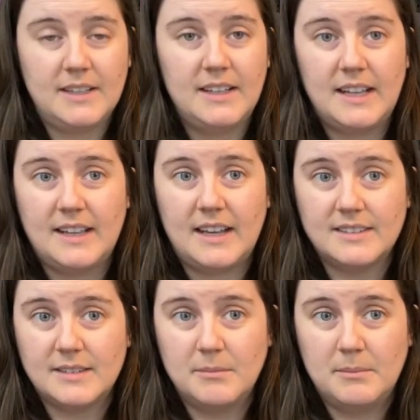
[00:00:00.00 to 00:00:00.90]

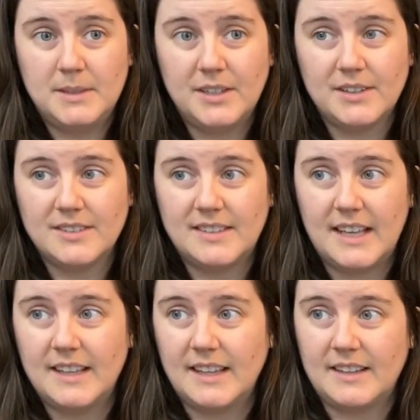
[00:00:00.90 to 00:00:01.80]
as the materials
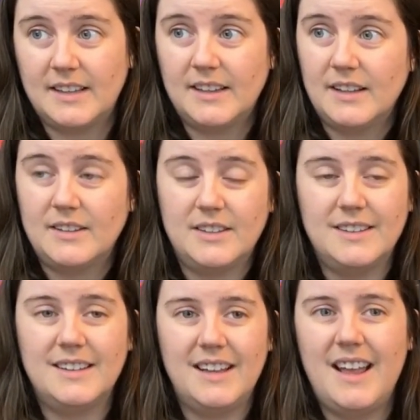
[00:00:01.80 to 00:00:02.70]
say, like,
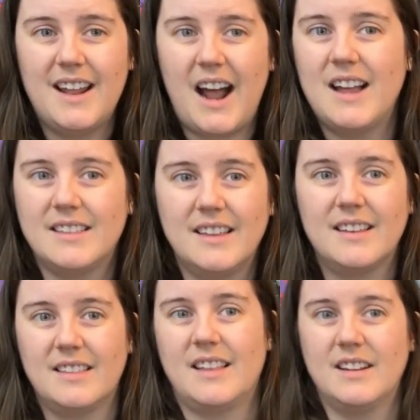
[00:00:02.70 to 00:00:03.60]
and I
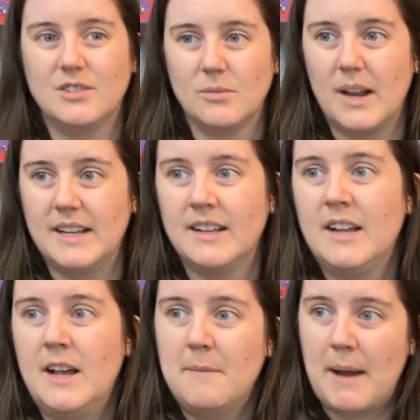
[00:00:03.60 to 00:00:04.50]
think that is right.
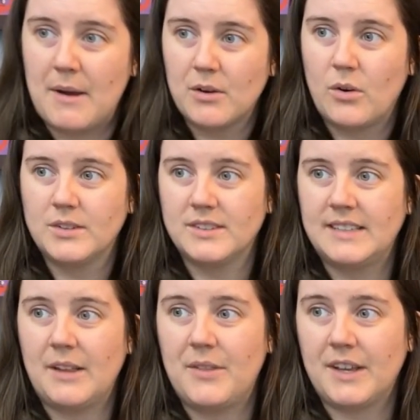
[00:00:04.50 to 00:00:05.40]
Power chords will
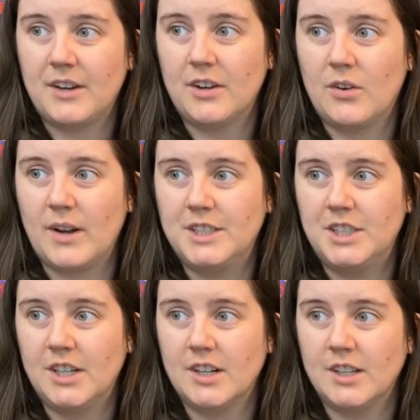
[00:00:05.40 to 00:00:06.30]
sound thicker and
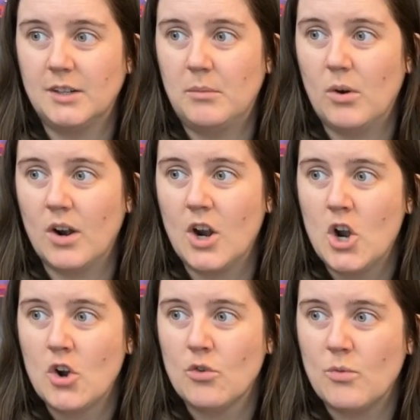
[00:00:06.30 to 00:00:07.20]
crunchier, a little more
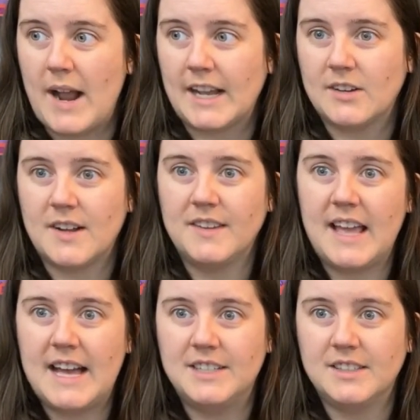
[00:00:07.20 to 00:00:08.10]
ragged around the
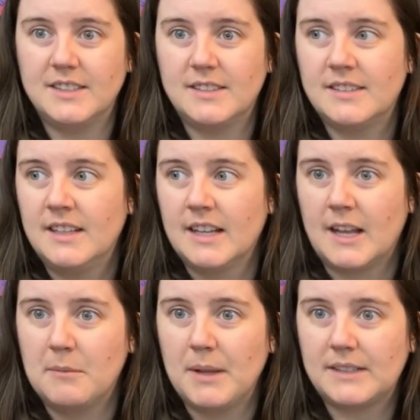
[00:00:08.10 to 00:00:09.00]
edges.
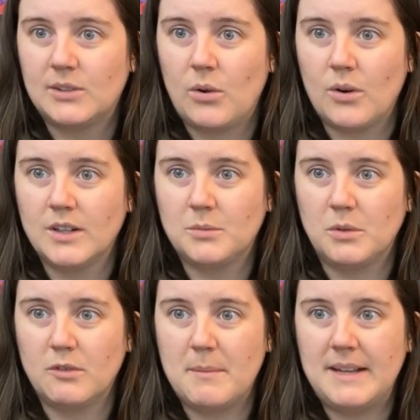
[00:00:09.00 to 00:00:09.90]
Complex chords
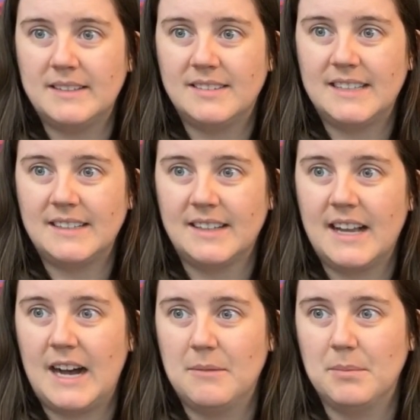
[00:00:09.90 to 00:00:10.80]
will remain distinct and
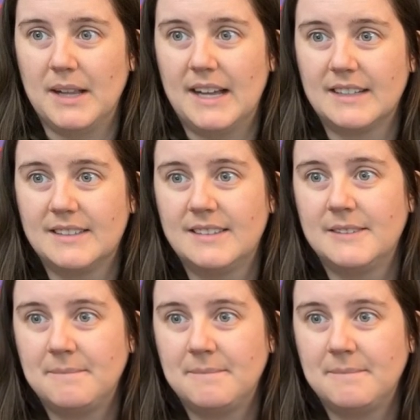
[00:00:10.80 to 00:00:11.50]
complex.